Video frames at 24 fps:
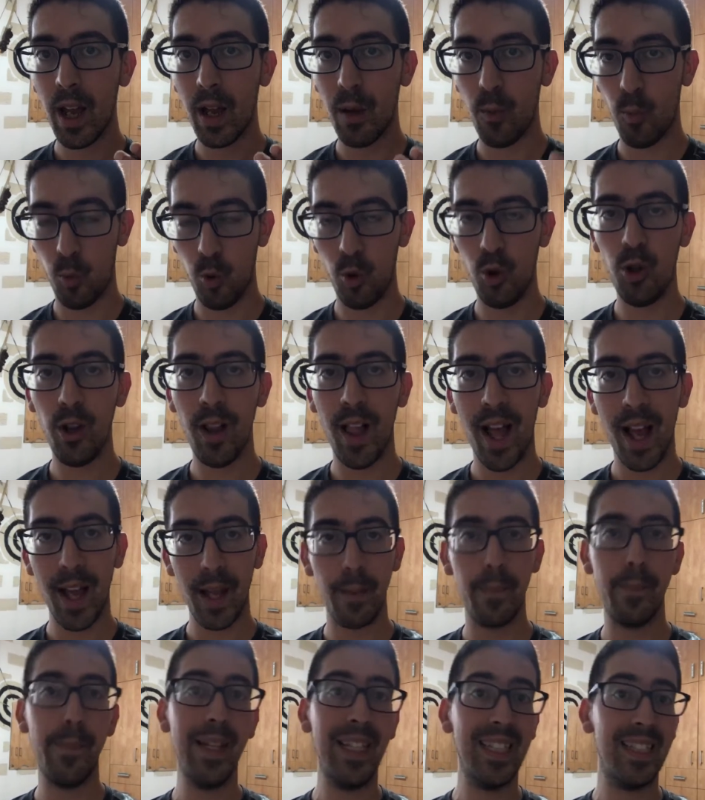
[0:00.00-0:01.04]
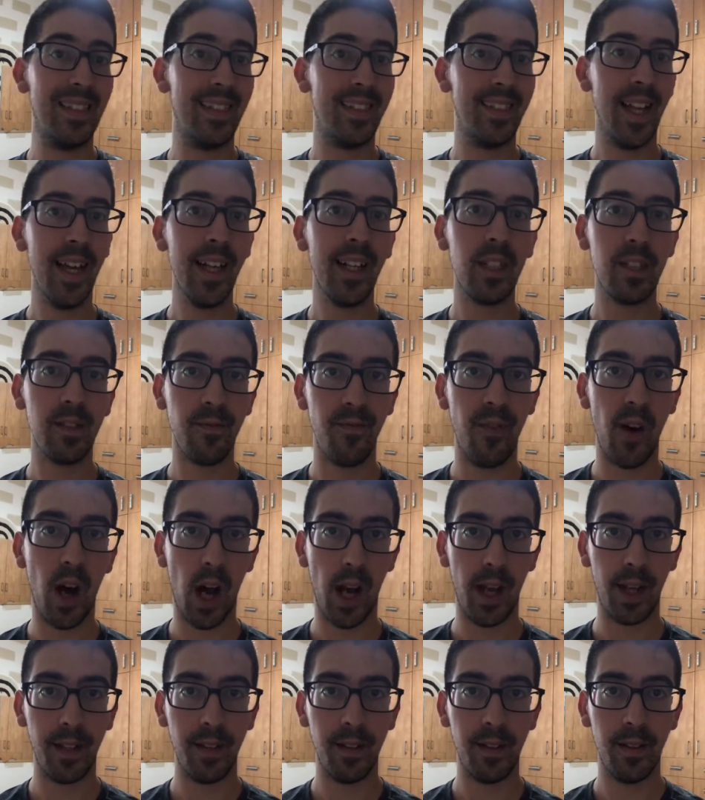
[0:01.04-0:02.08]
will I be
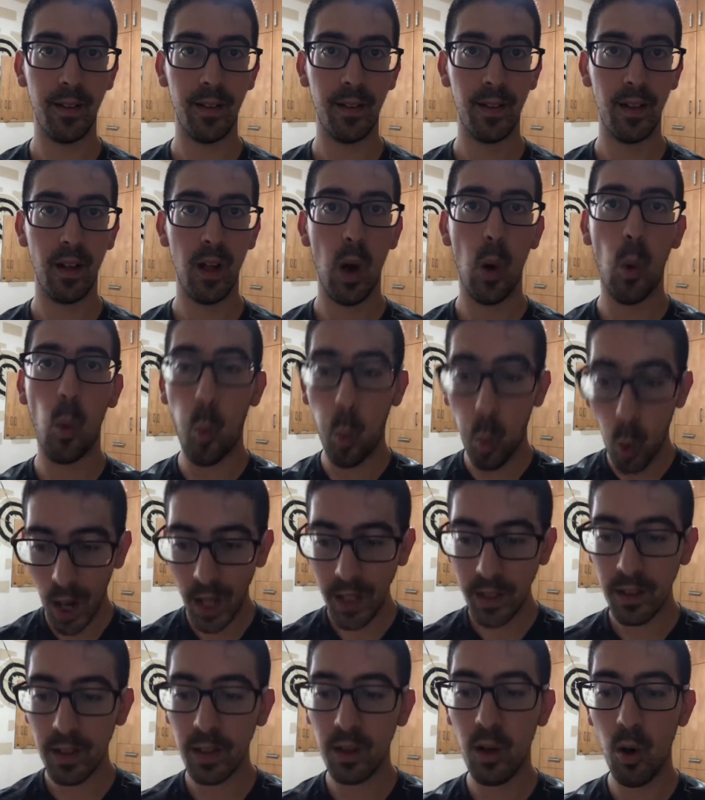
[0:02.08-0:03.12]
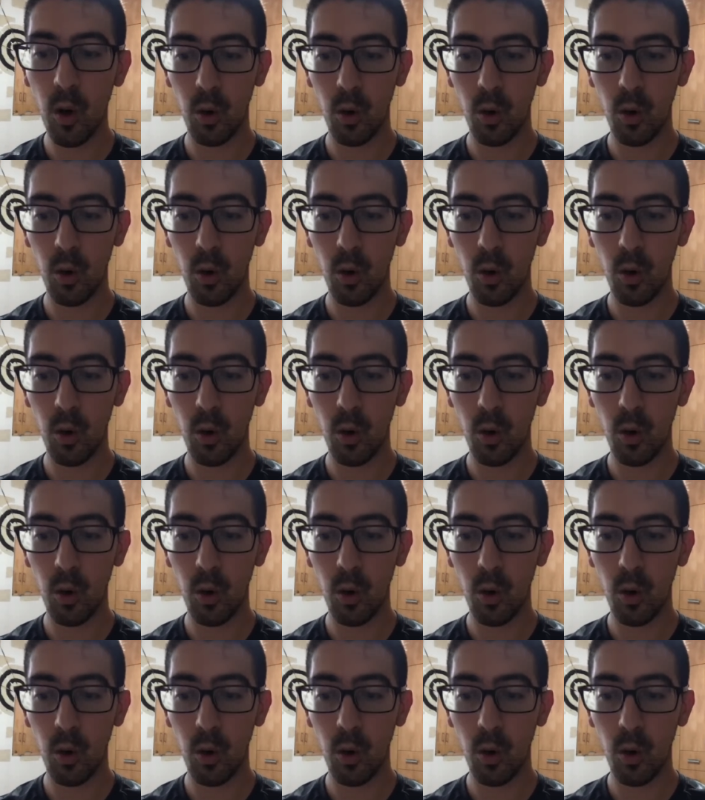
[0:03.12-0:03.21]
satisfied? What